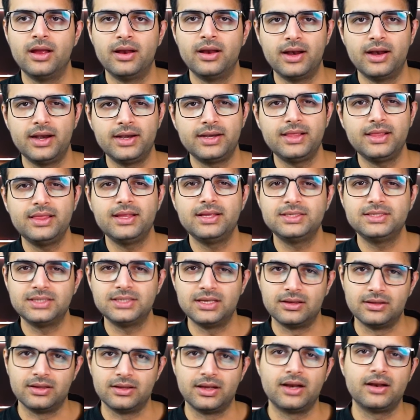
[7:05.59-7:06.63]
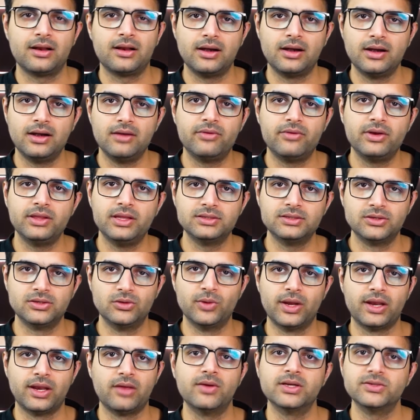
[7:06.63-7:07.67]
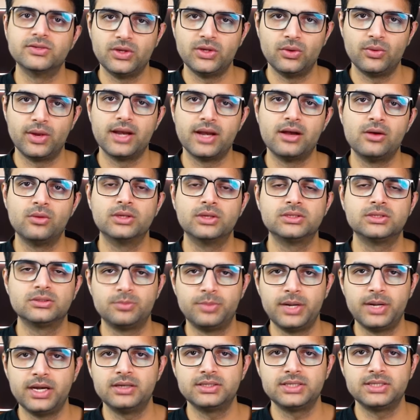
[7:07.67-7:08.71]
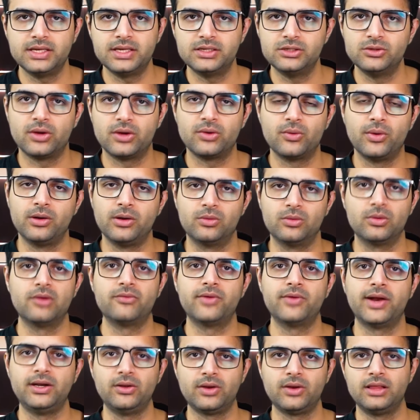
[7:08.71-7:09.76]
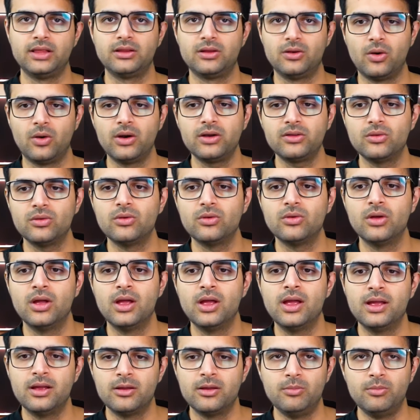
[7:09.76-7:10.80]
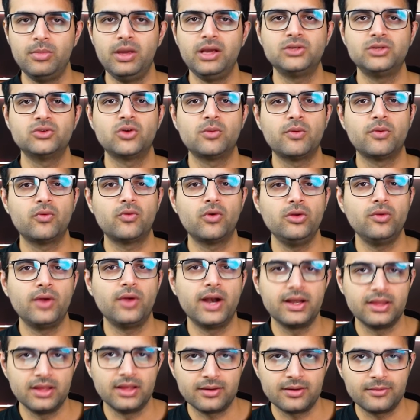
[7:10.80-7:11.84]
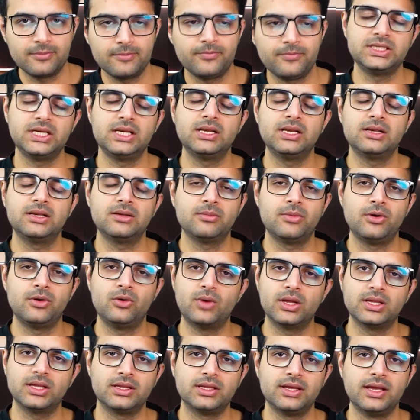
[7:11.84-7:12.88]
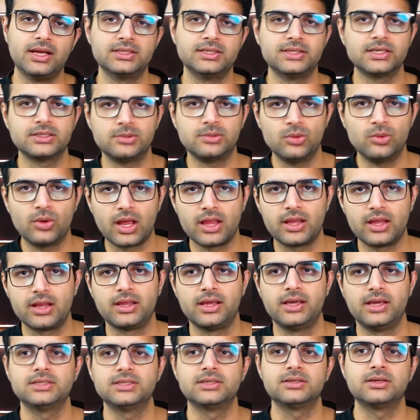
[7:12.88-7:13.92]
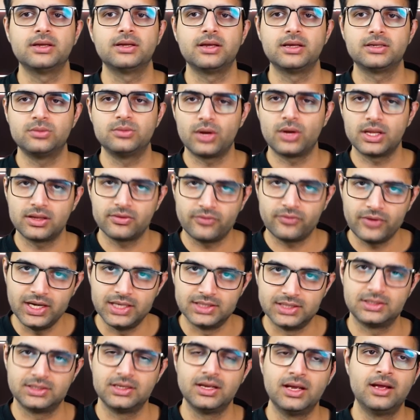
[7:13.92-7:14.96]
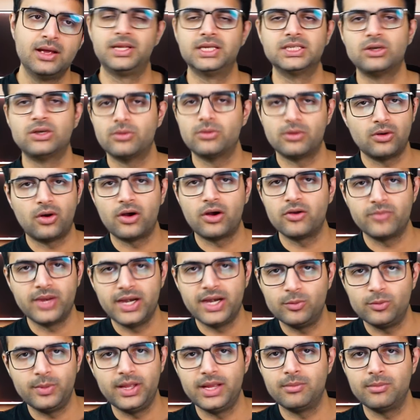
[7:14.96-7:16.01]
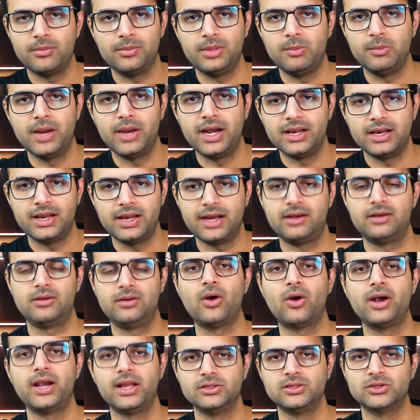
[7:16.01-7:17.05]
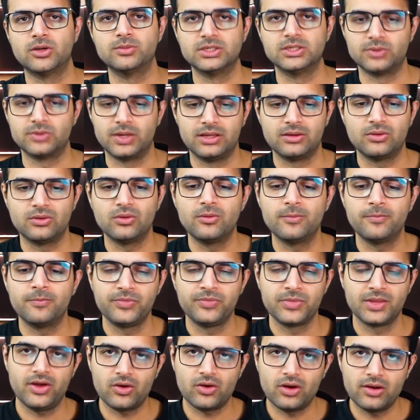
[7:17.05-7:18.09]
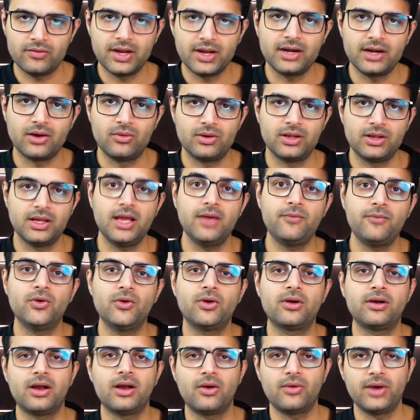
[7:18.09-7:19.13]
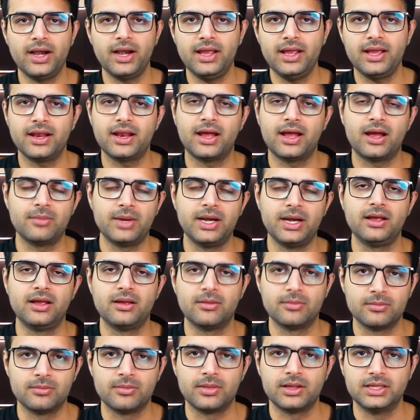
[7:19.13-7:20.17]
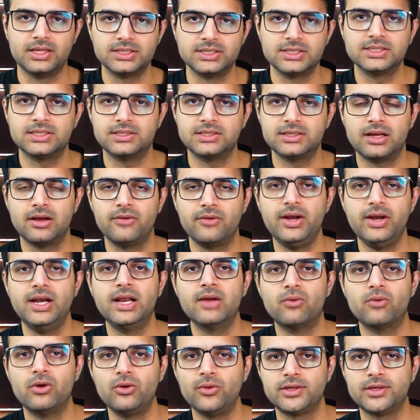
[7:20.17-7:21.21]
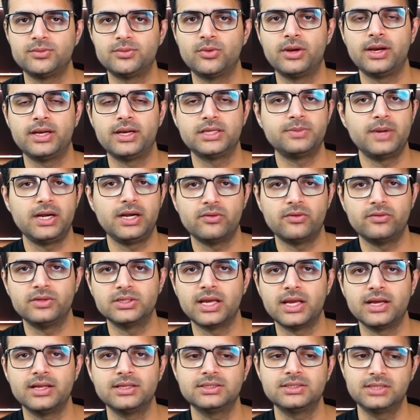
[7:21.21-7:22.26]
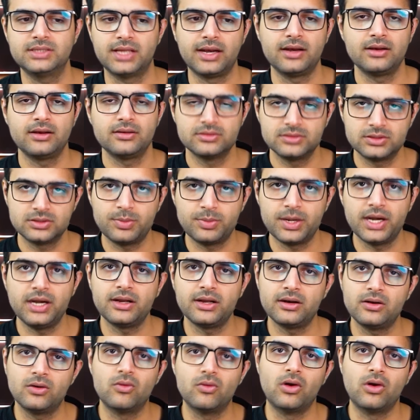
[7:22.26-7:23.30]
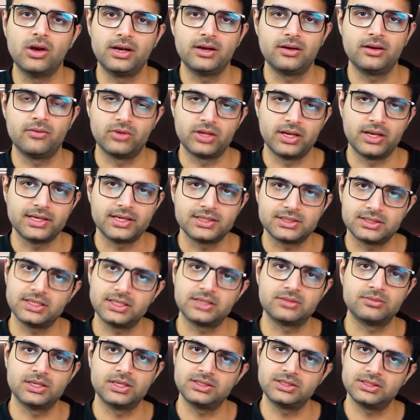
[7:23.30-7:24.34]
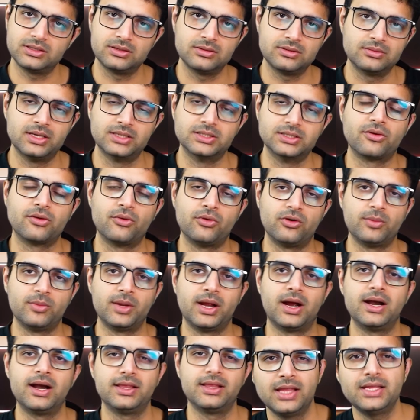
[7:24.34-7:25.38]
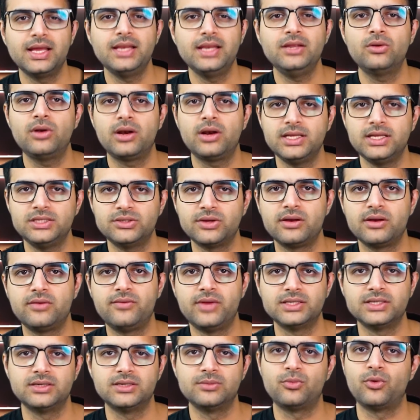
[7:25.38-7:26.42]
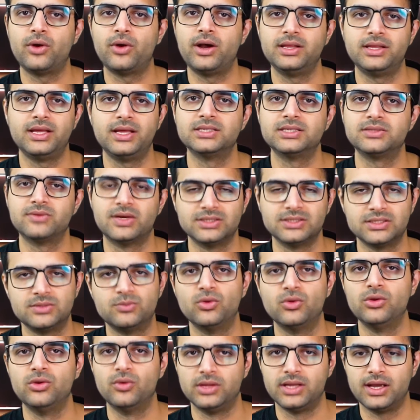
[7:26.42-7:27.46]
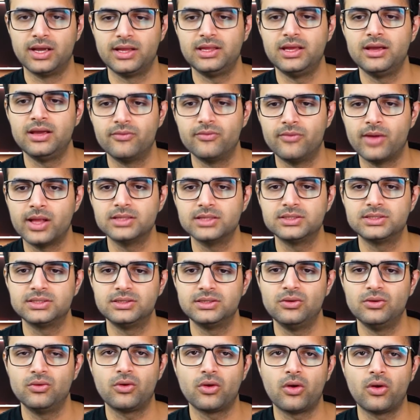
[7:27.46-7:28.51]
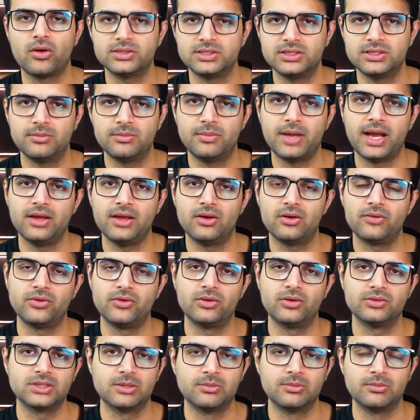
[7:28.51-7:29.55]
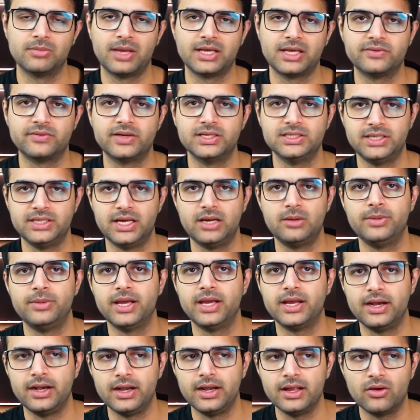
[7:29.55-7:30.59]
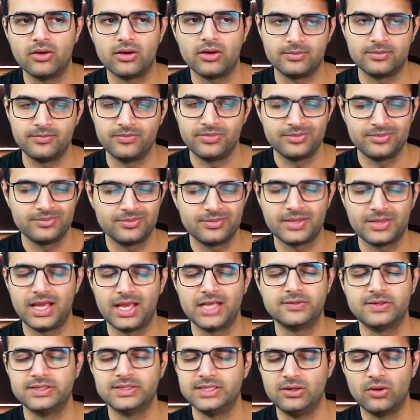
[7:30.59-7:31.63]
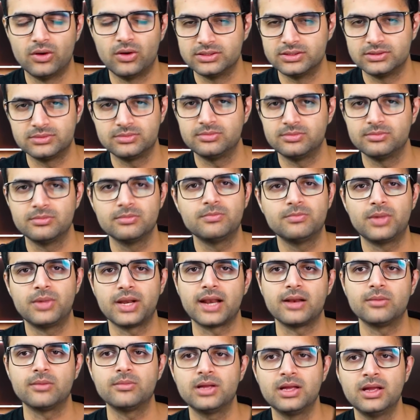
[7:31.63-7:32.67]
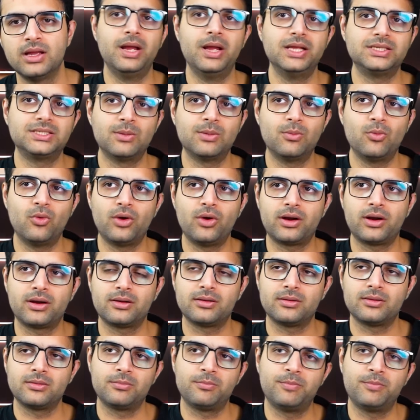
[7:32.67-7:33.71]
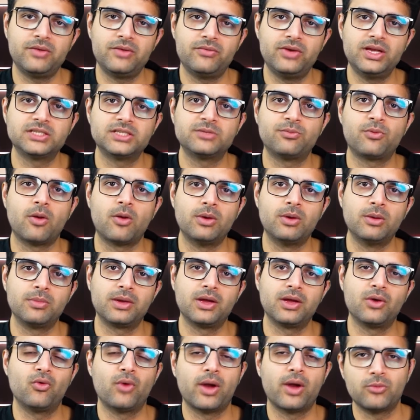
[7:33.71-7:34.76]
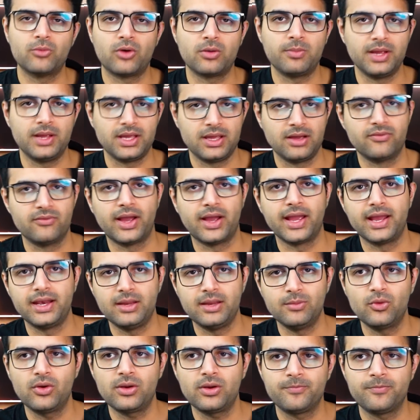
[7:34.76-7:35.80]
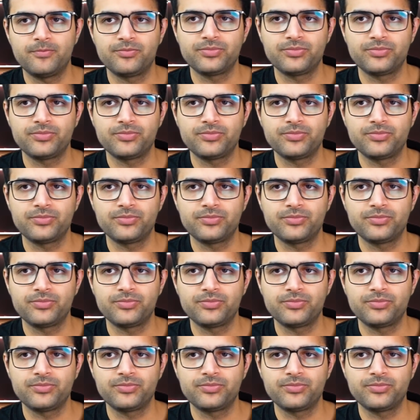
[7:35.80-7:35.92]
Until then, chill. There are 100 different things to do. Anyways, when you get into the sprint stage, you are going to affect your health a lot. So make sure before you get there, chill, do other things, explore other things, explore other fields. There's a lot of money to be made in like non-tech jobs as well. So figure all of that out. If you're now ready, this is a field I want to explore irrespective of the cycles, then sprint and go all in for the next 6 months. Things are going to be hard. And then you'll reach your inflection point. Things are smooth. I think once you cross the barrier of, you know, some XYZ LP in India or XYZ dollars per annum, it's a more privileged problem. Okay, I'm not making Y anymore.